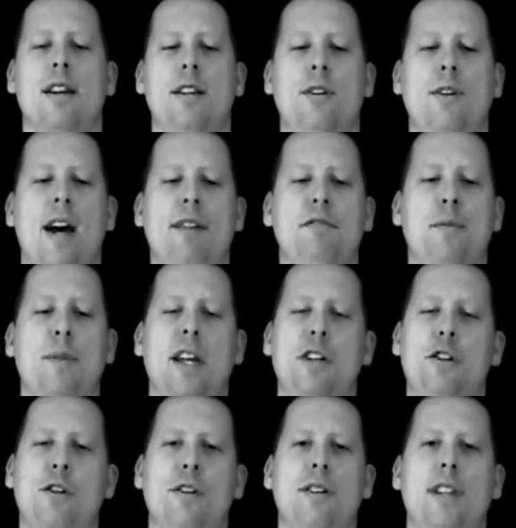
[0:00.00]
you have to
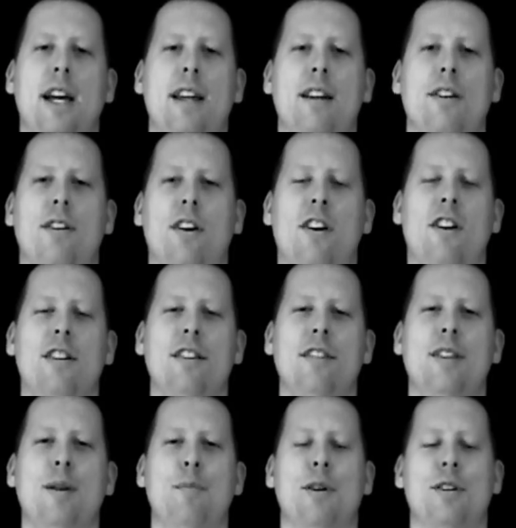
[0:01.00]
make sure that all
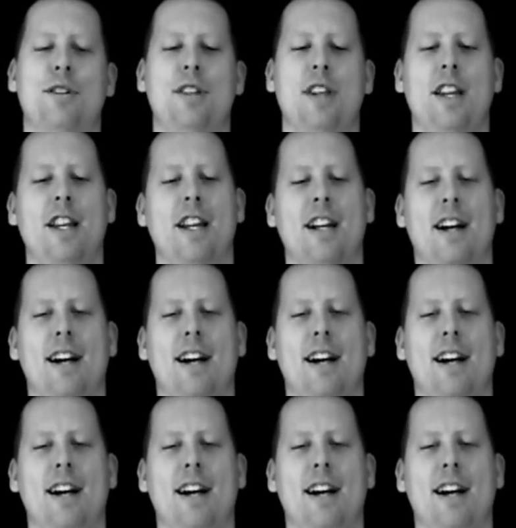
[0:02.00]
of them are sitting